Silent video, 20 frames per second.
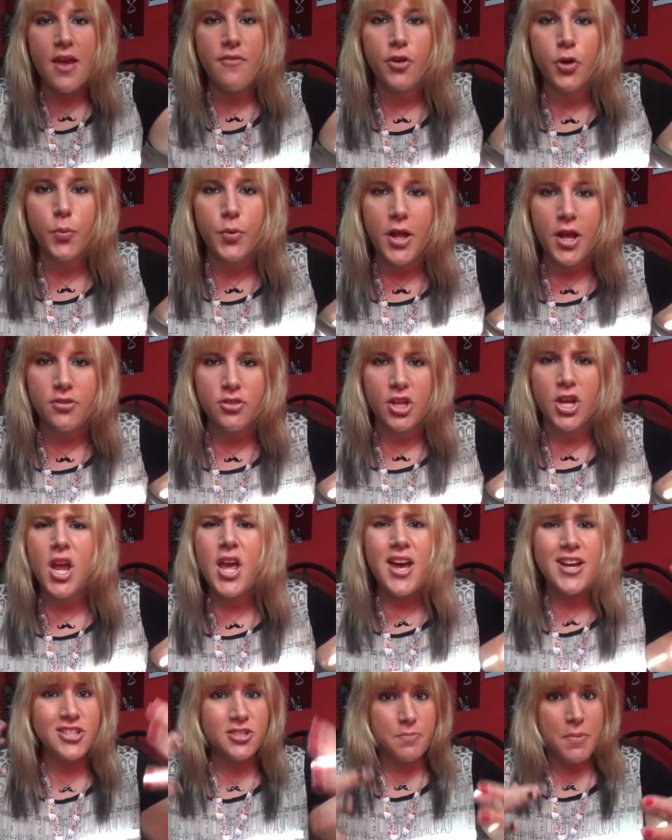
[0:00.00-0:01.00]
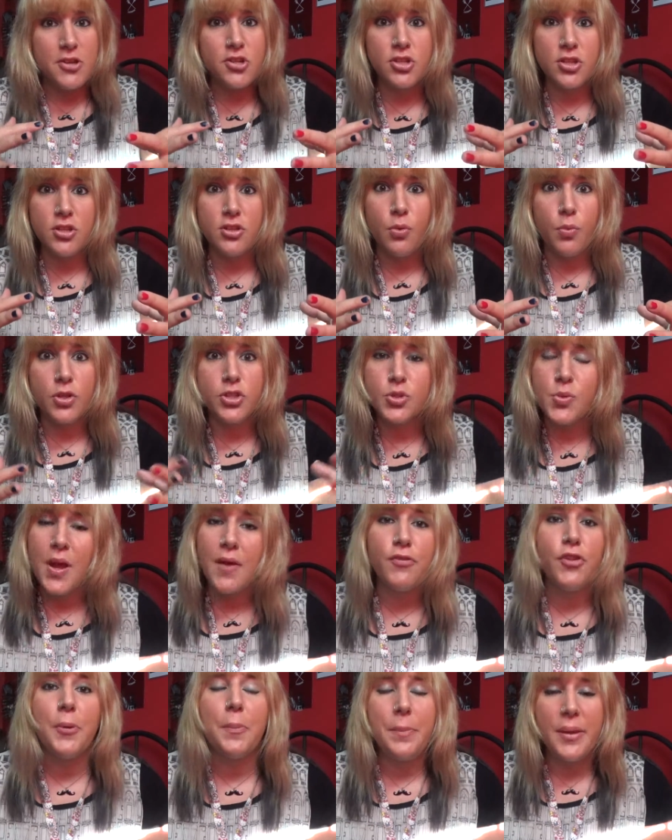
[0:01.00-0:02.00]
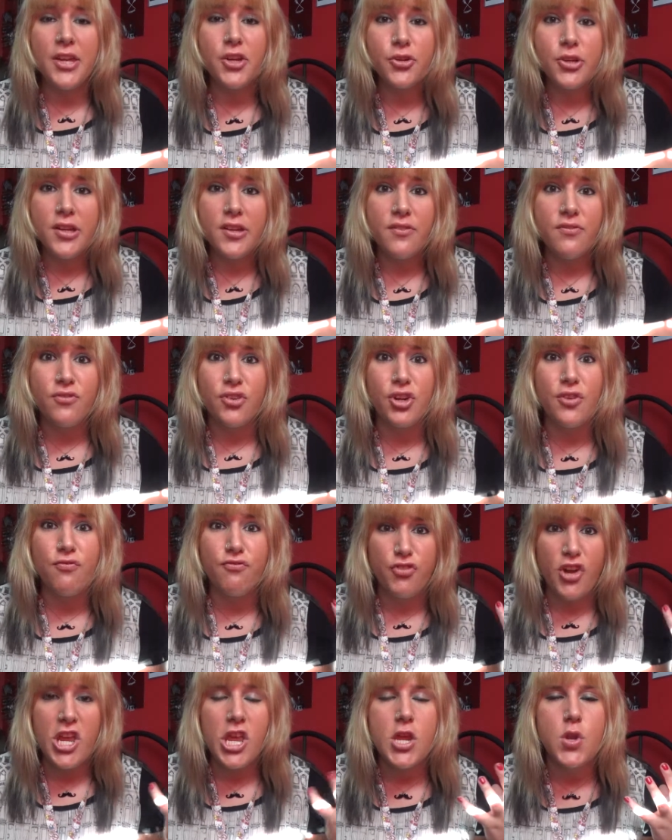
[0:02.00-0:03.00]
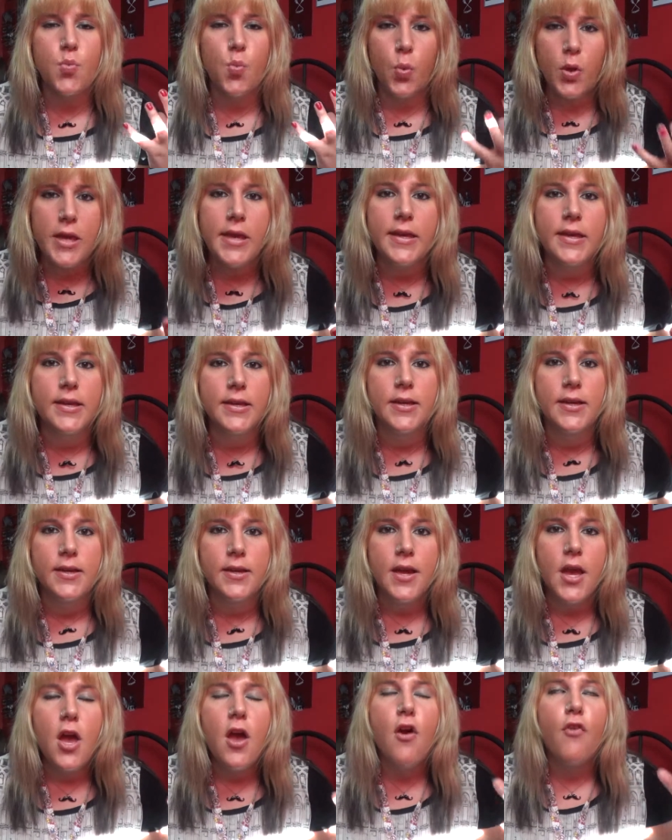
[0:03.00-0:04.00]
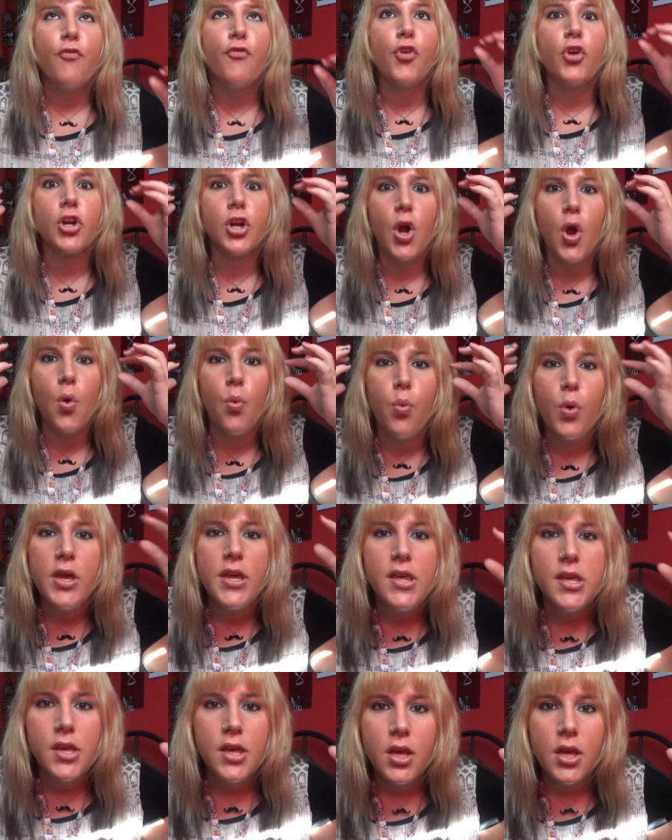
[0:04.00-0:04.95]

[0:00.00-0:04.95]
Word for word: everyone out there, especially the ones who have their period for a freaking week. For a week